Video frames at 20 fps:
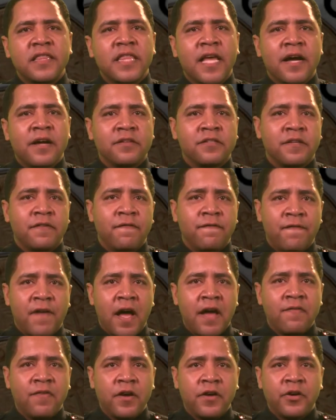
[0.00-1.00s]
thousand
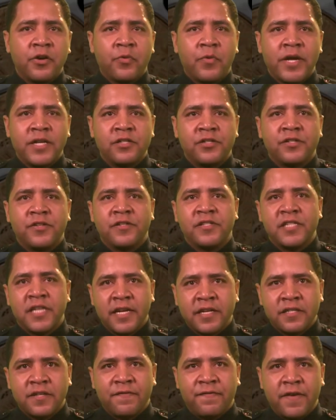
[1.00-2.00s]
five hundred registered
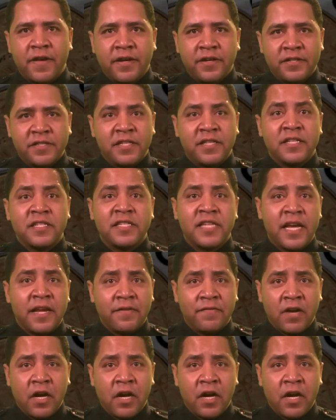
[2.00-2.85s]
sex offenders in the state of